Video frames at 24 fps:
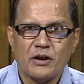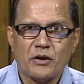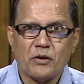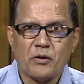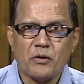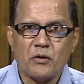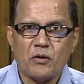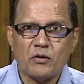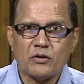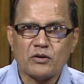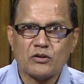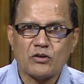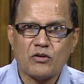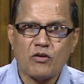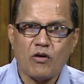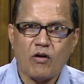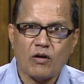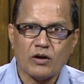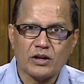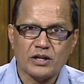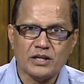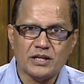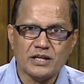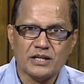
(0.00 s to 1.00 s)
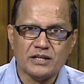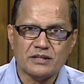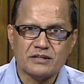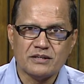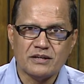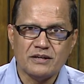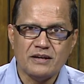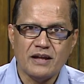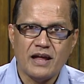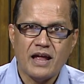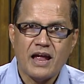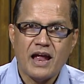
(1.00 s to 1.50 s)
not
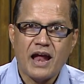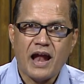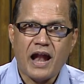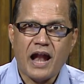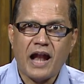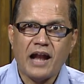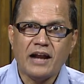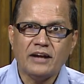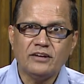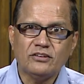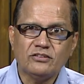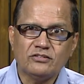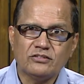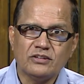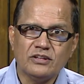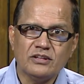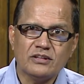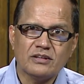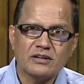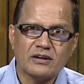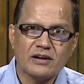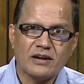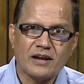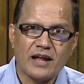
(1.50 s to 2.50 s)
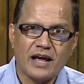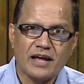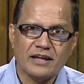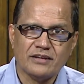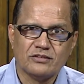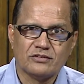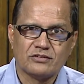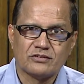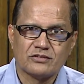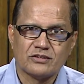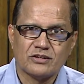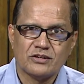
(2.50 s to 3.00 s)
coordinated and
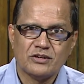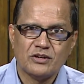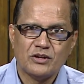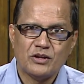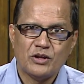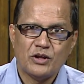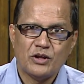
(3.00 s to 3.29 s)
synchronized,